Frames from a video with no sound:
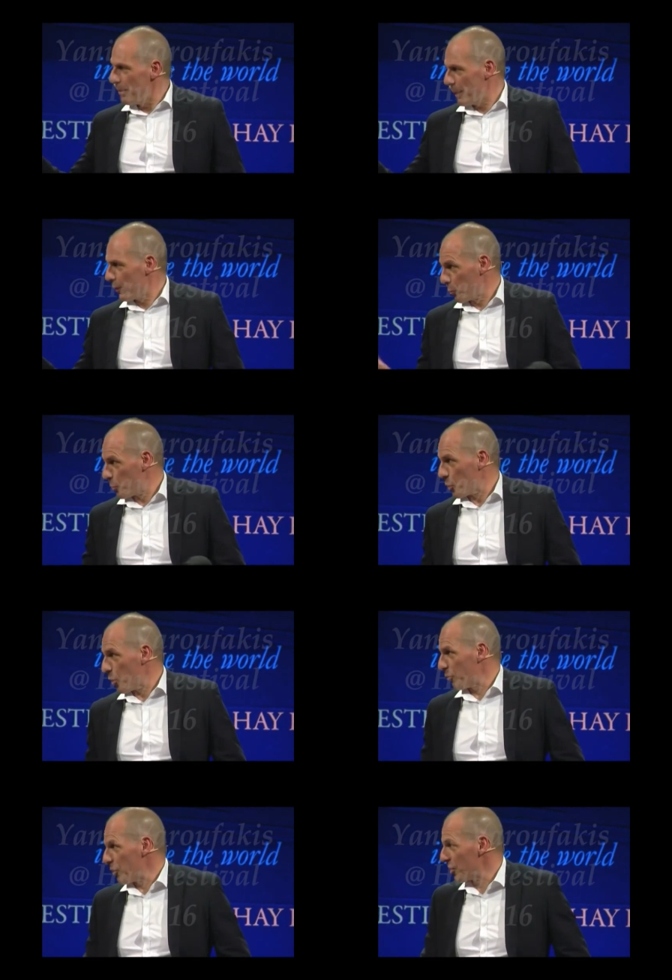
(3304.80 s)
the Bretton Woods
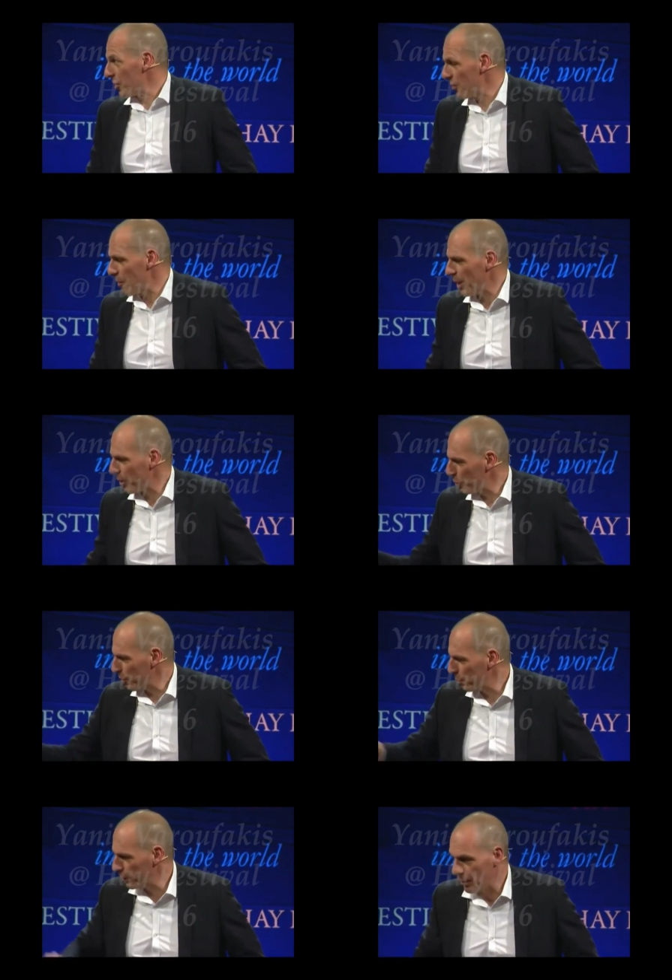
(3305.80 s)
conference, this is something I should
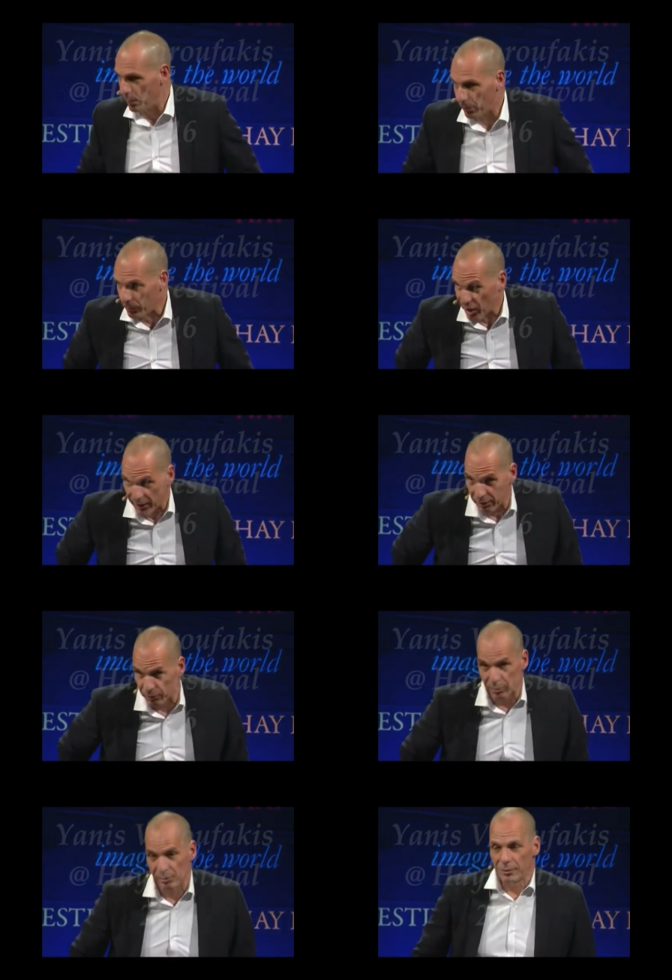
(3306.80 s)
have put in the book, which I
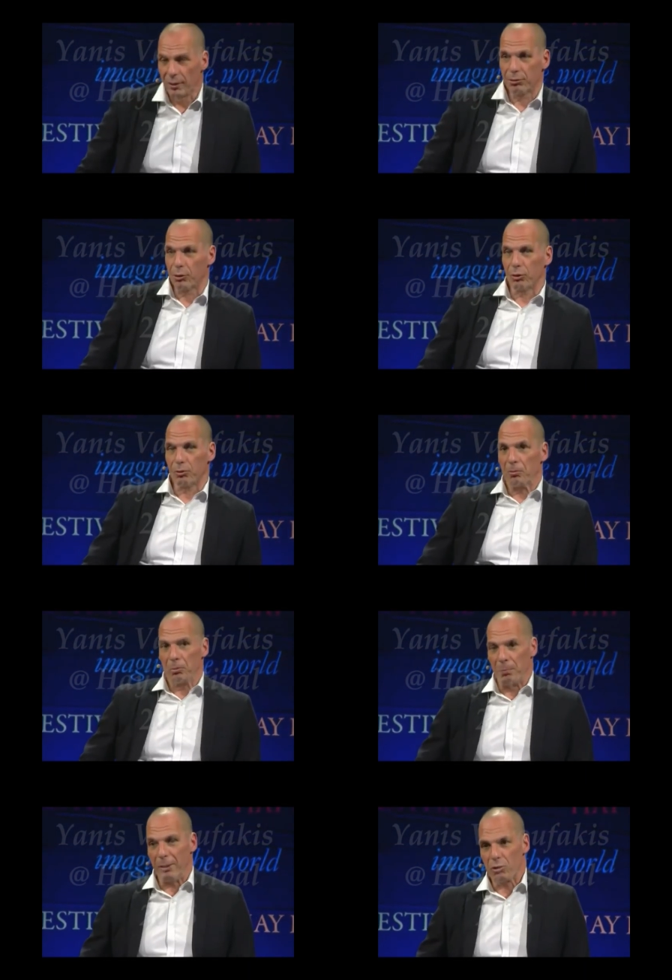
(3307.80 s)
didn't do. I forgot to,
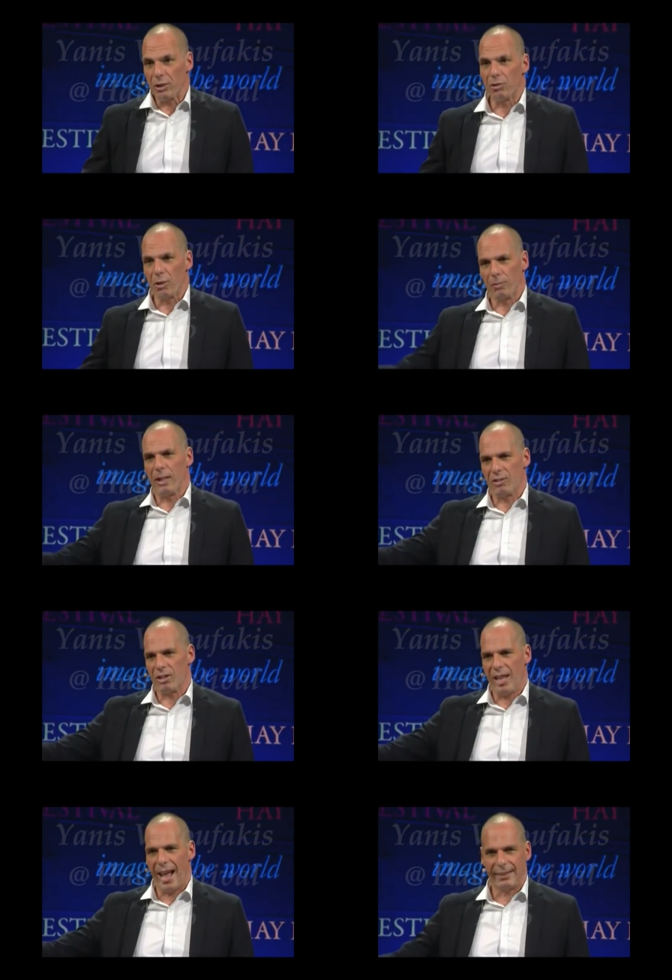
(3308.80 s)
to mention it. So let's
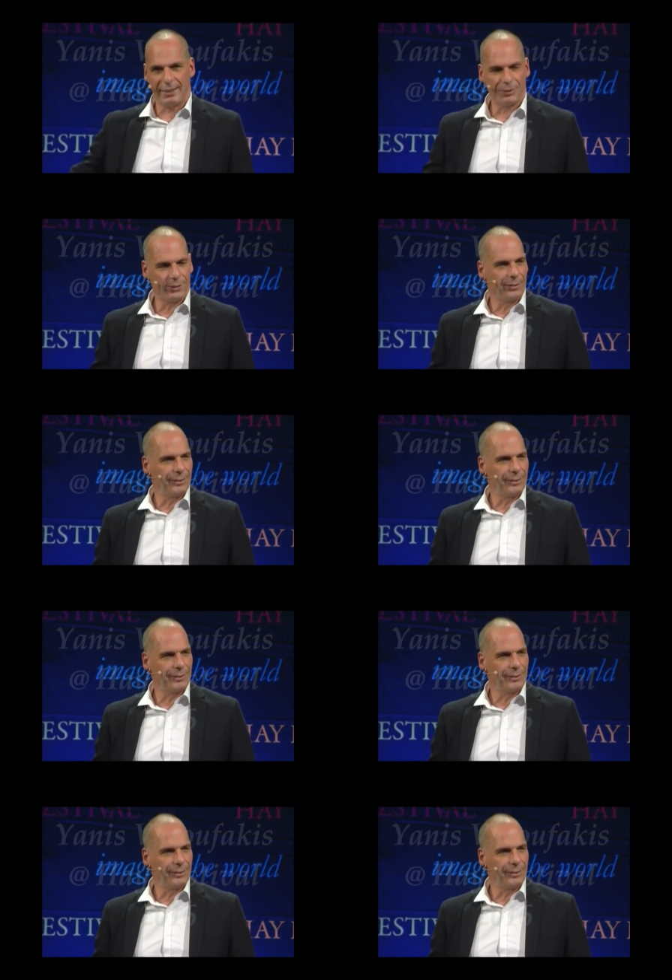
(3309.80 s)
just add it